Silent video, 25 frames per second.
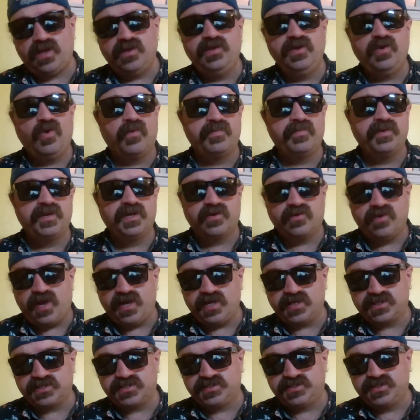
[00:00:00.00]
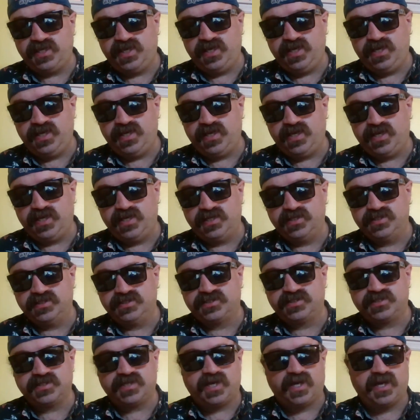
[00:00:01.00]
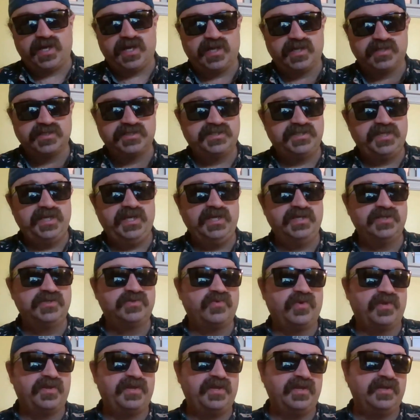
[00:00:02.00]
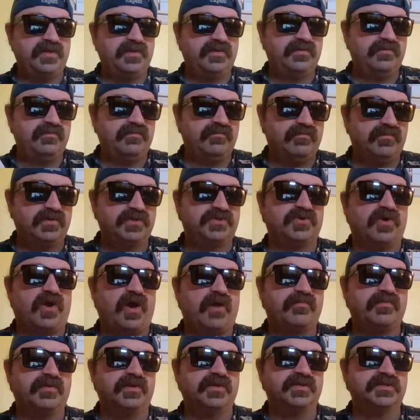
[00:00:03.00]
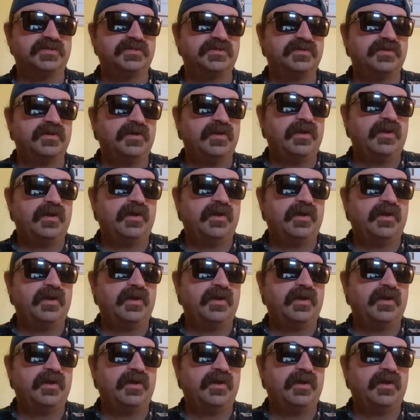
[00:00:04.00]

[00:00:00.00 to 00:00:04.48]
the opening credit scene is scenes within Metropolis,